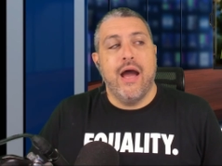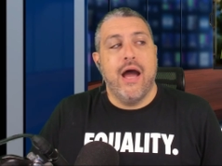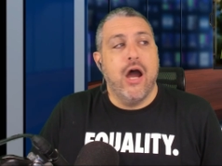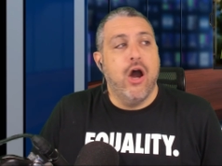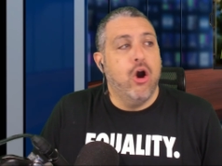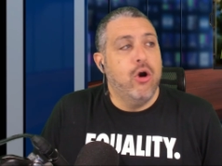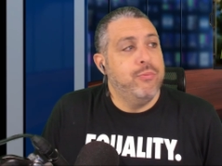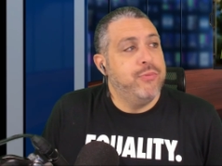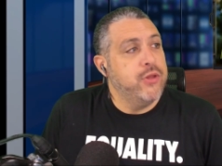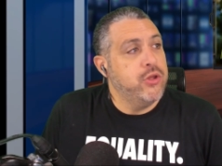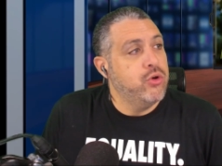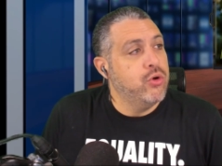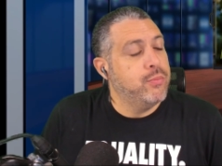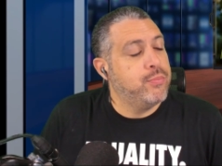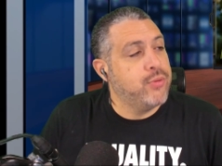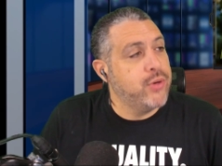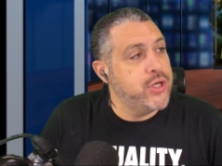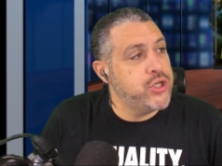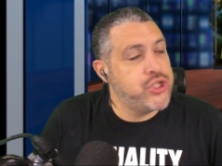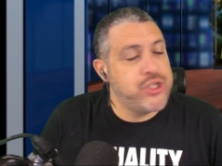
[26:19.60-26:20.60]
I hope that you
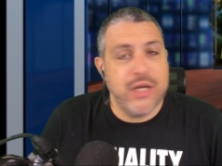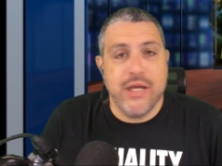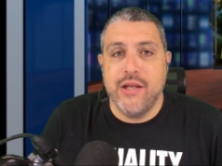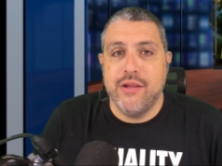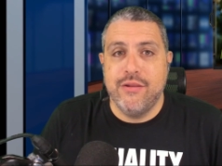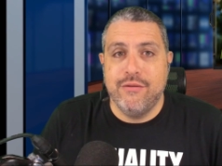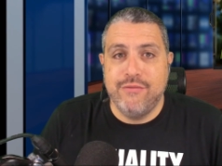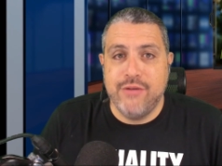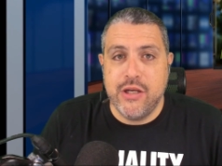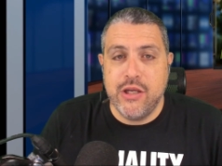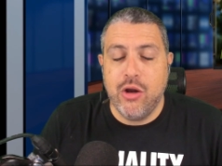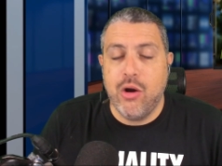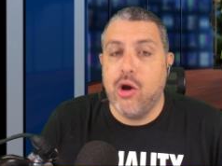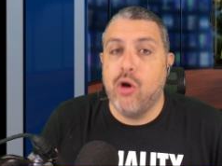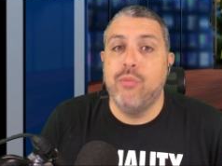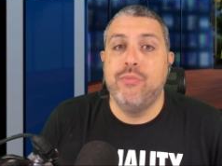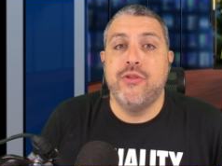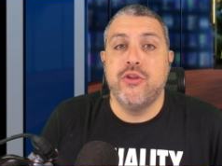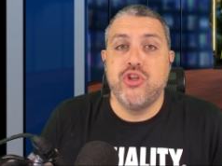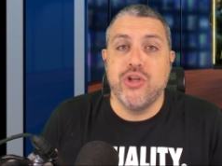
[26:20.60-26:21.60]
appreciated the video. I
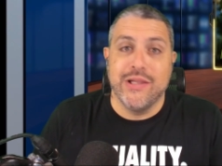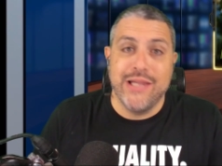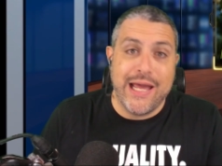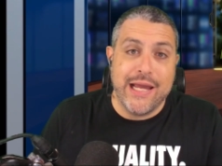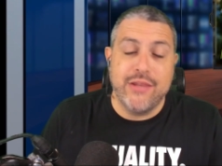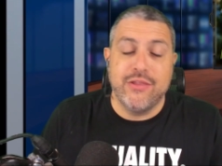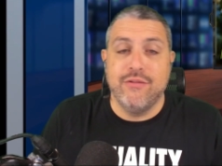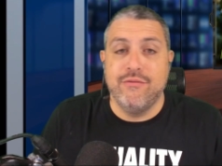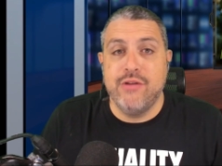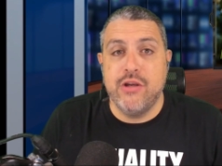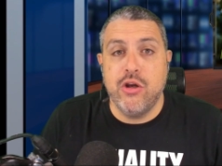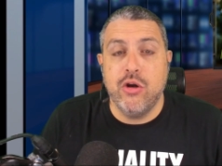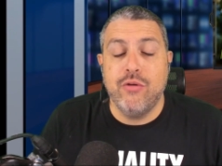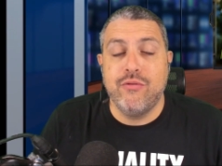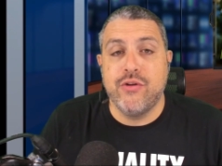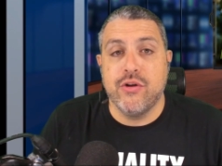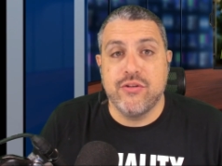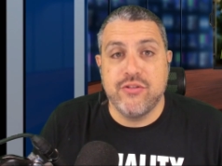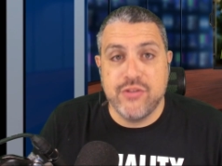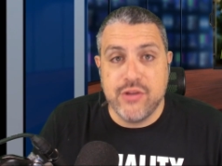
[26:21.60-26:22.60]
hope that you liked the video.
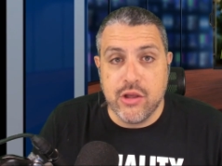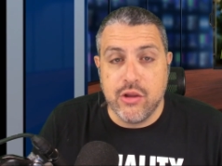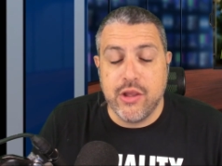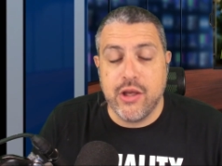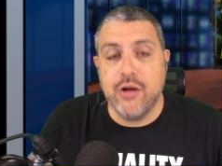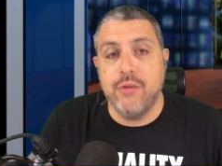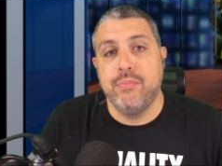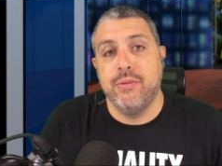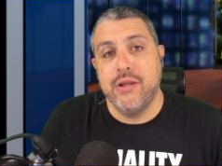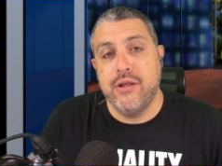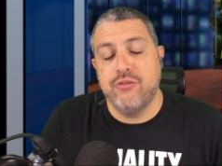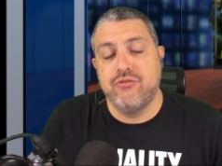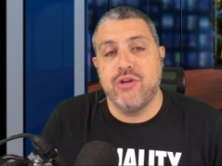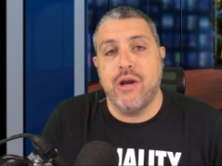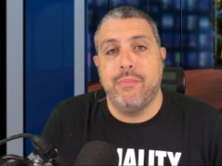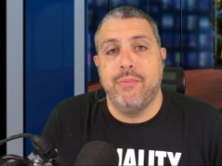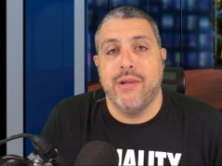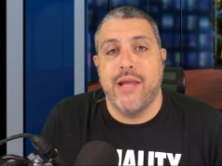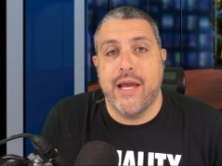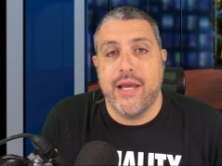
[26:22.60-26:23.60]
If you're still here, please
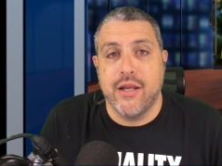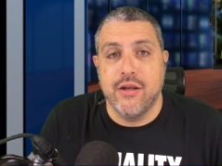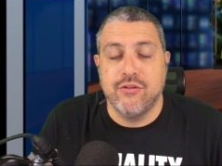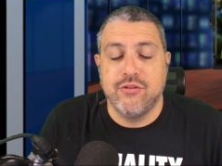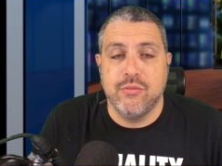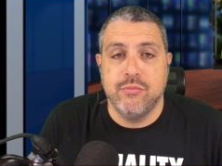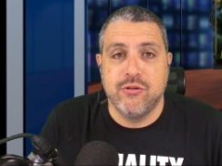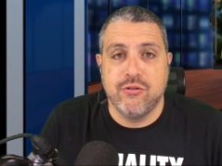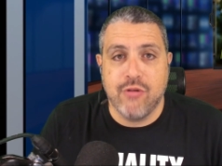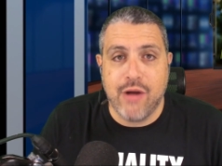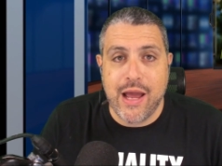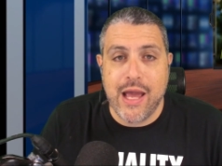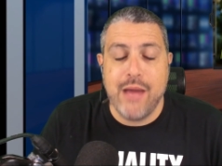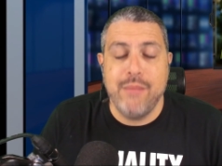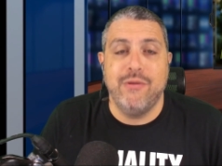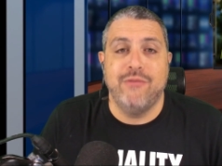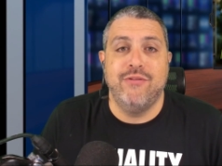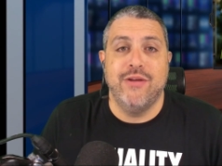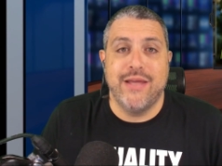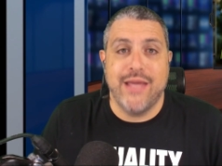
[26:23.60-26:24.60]
drop a like and a
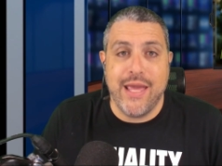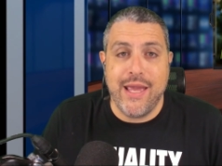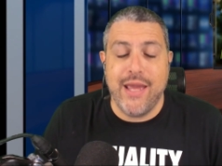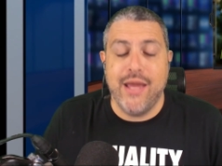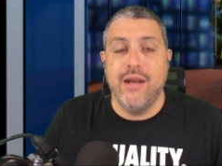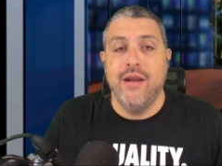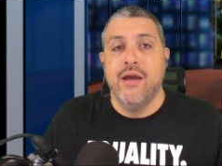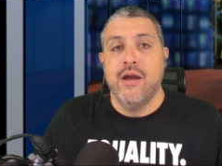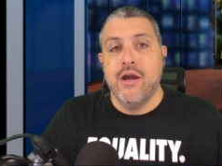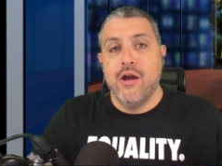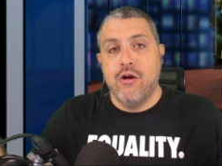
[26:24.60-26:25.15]
subscribe if you can.